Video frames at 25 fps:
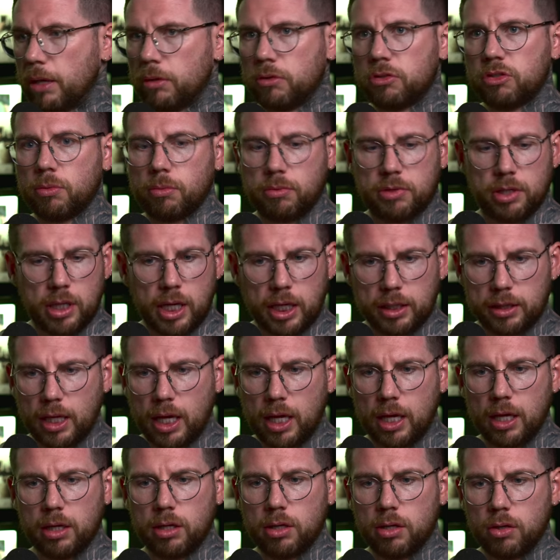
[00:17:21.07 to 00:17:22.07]
something like
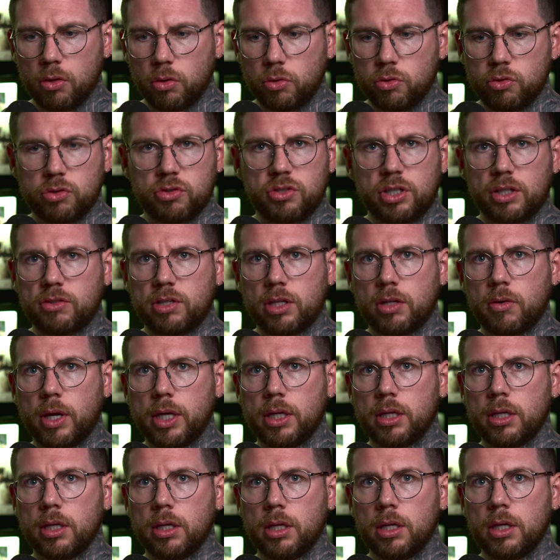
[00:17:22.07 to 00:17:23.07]
that.
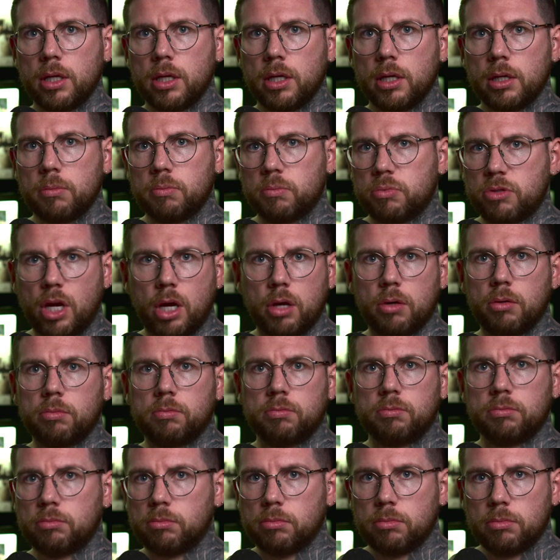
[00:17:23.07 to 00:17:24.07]
£160. So,
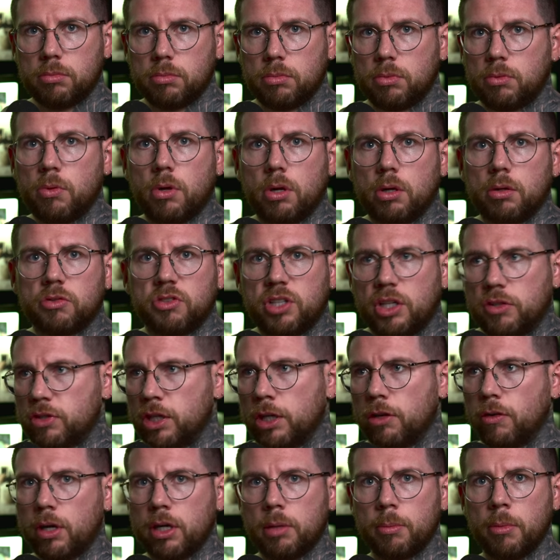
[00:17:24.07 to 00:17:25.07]
what,
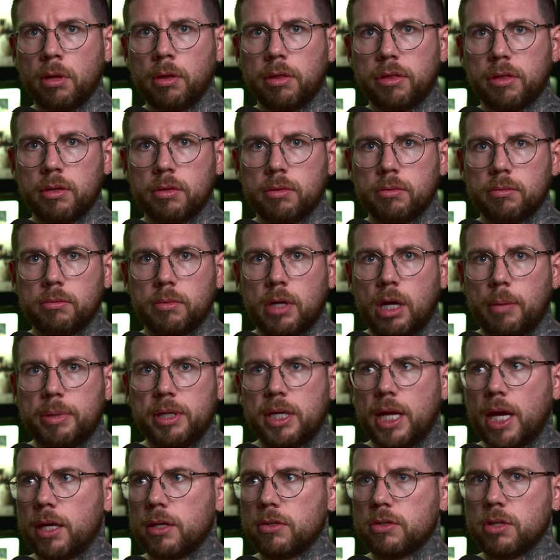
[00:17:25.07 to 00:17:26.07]
£16,000 a month? Happy
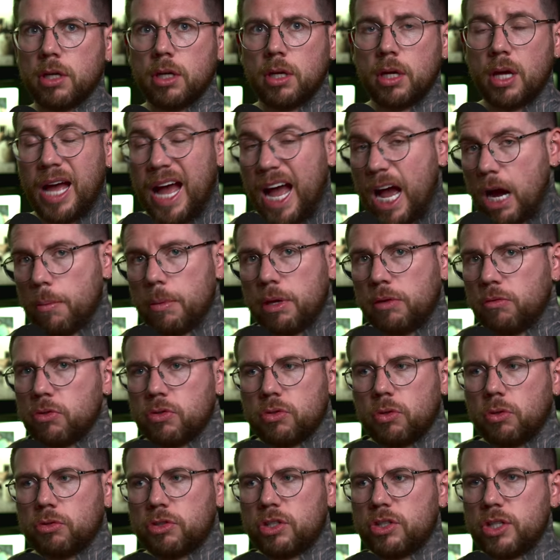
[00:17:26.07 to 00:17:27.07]
days. How many
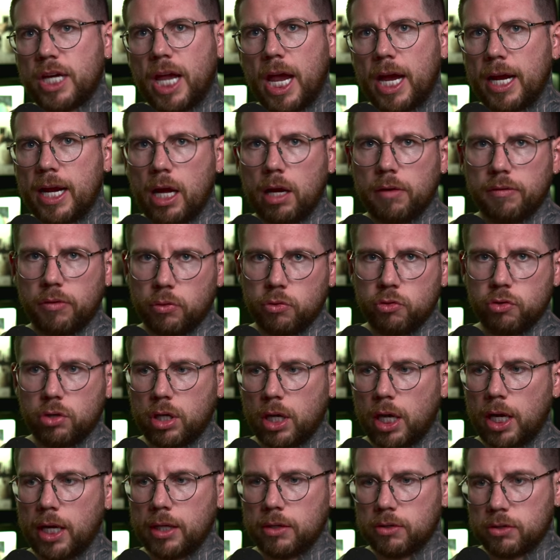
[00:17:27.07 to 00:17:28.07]
results is he getting out of 100
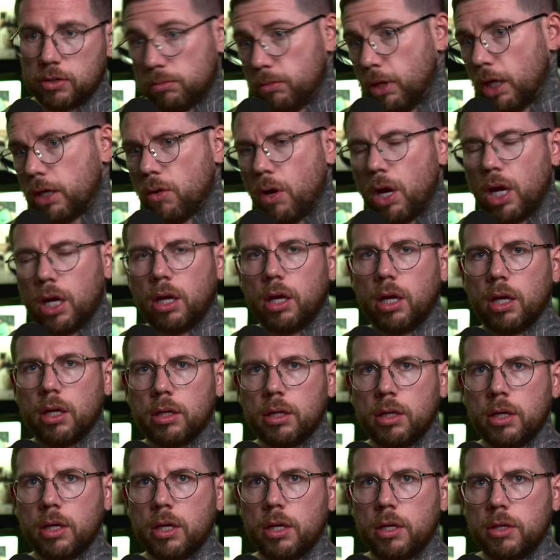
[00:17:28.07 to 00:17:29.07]
clients? Yeah, quite a lot.
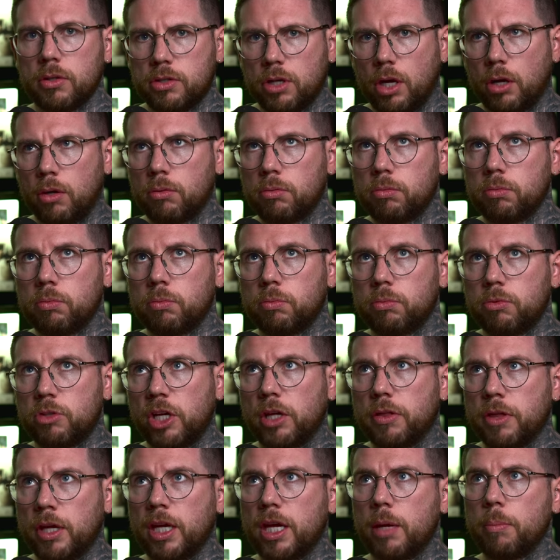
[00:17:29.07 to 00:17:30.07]
So do
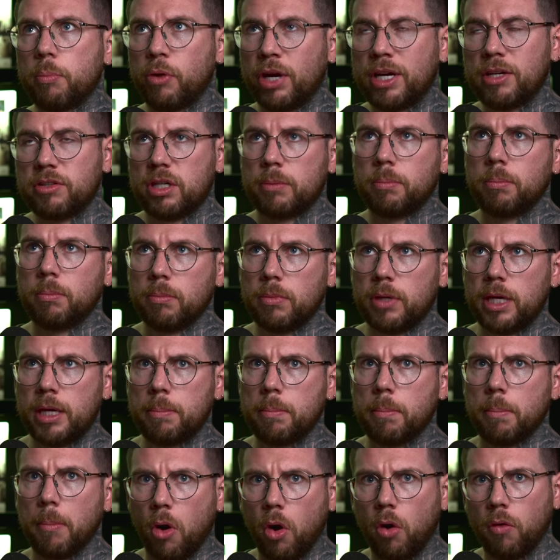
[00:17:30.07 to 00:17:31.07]
you think it brings him
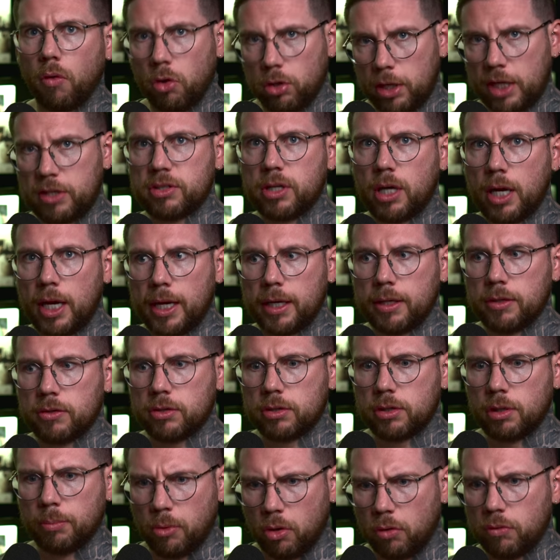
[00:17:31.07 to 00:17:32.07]
in more or less
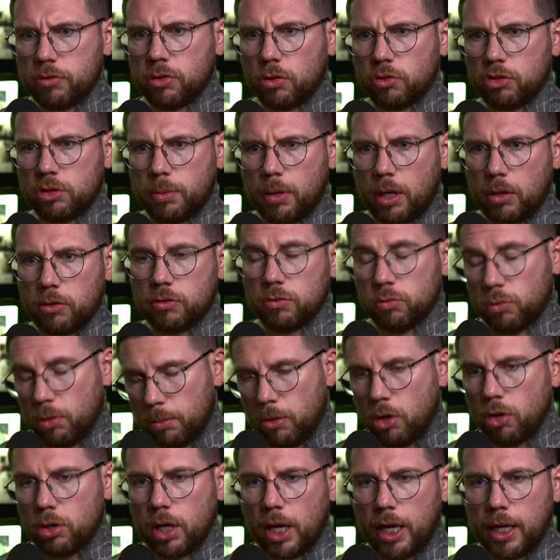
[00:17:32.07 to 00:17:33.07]
clients, the more results he posts? Well,
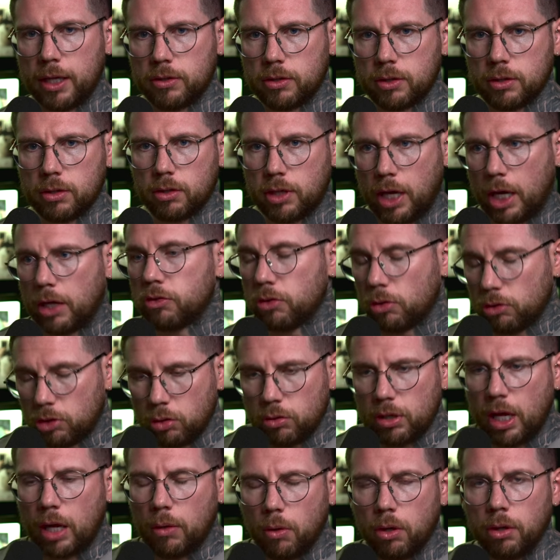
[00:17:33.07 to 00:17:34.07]
more clients. Okay, so
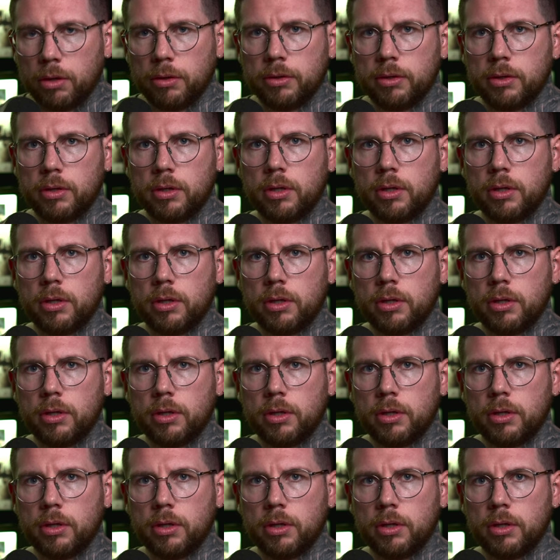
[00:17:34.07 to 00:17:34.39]
do that one.